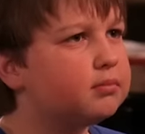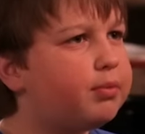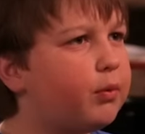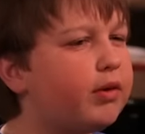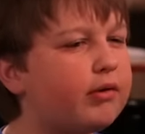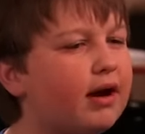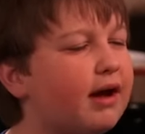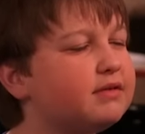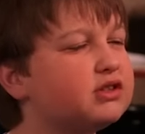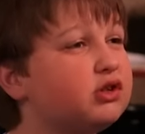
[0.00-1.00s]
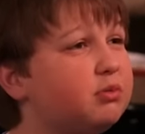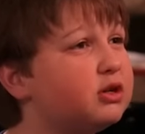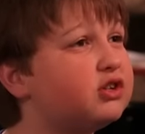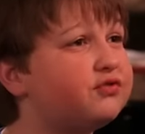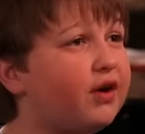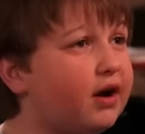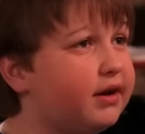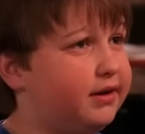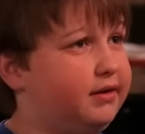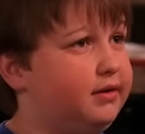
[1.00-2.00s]
But we were having so much
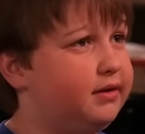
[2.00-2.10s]
fun.